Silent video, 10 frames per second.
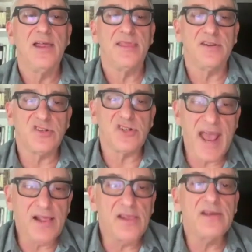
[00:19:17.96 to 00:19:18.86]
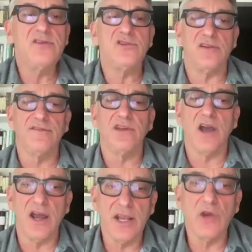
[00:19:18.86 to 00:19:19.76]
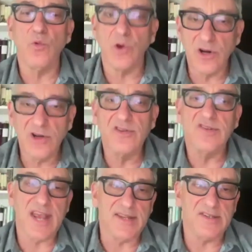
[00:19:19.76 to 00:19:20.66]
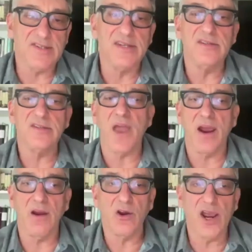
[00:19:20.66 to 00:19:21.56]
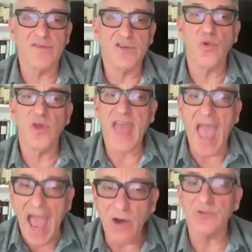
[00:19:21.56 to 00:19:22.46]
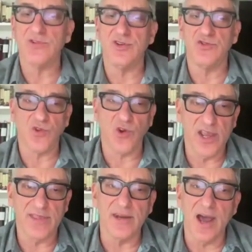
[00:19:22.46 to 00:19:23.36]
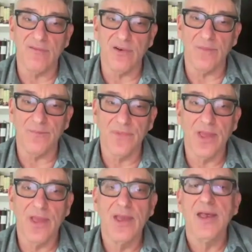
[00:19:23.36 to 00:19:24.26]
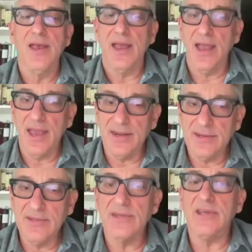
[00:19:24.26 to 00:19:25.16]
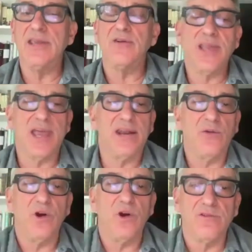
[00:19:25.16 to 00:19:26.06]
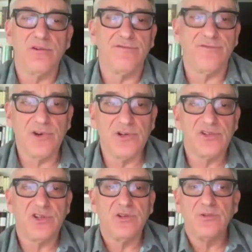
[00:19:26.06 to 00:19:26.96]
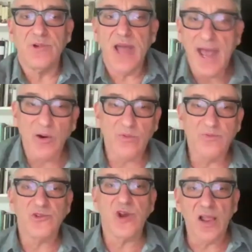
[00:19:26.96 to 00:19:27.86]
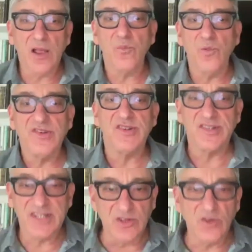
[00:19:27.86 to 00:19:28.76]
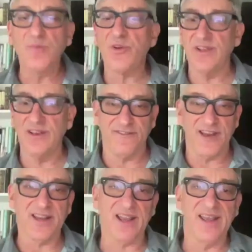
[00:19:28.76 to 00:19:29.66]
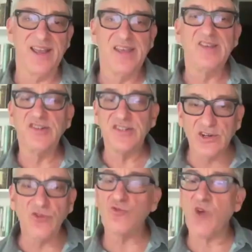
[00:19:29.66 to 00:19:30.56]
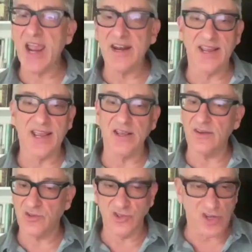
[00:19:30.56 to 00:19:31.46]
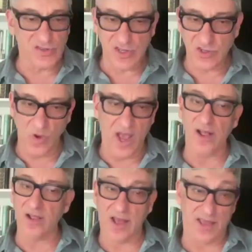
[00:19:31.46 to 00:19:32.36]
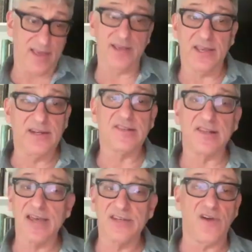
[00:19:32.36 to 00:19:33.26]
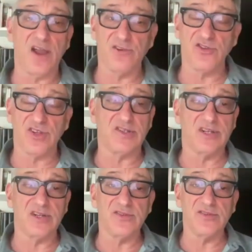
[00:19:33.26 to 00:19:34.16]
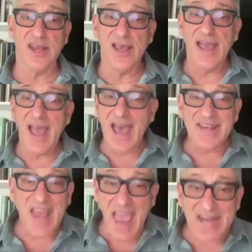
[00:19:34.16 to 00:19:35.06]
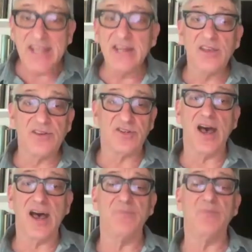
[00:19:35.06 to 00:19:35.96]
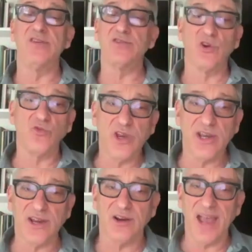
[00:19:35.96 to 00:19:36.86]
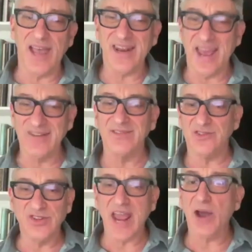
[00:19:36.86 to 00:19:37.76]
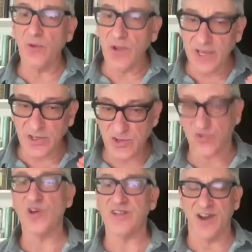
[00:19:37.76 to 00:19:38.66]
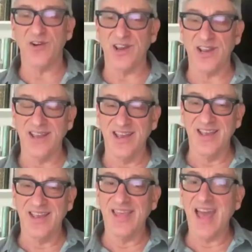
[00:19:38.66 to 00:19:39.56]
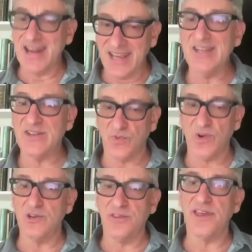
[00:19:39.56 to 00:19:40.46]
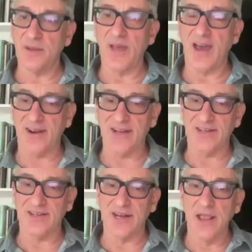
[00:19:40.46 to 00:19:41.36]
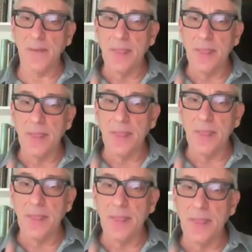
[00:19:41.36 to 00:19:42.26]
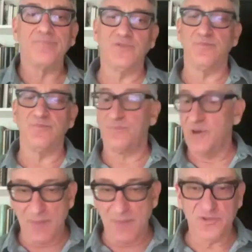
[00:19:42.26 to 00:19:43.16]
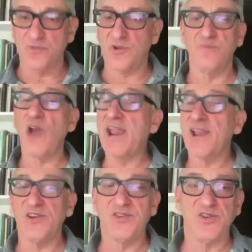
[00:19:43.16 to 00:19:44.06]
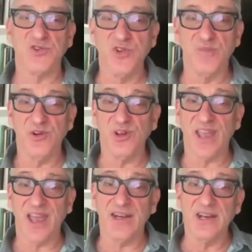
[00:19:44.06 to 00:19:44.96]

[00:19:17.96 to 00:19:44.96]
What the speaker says: The challenge of cutting words, sentences, paragraphs without destroying the novel. And here again, I want to refer to how Trollope was still prolific, still writing just as well, I think, in his last 5 or 6 years as any other time in his career, and just how extraordinary that is when you think about it. Perhaps the word miraculous is suitable again.